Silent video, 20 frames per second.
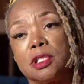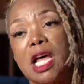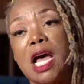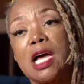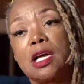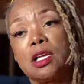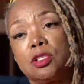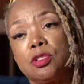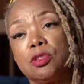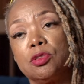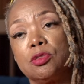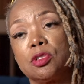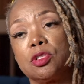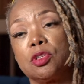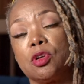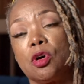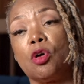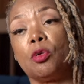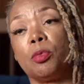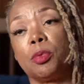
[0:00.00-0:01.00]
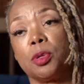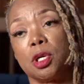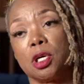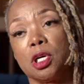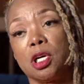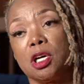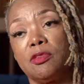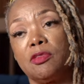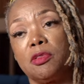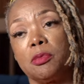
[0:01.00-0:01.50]
I can use it to open the
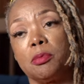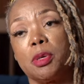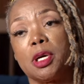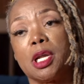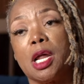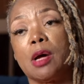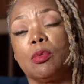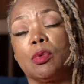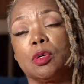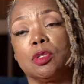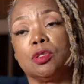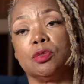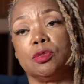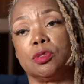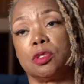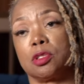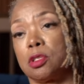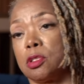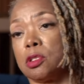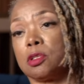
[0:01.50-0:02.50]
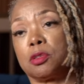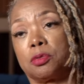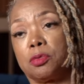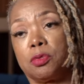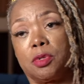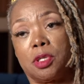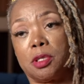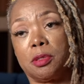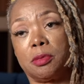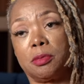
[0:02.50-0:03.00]
oven, but I want to use to cook
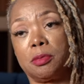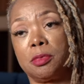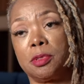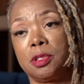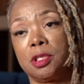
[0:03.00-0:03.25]
with them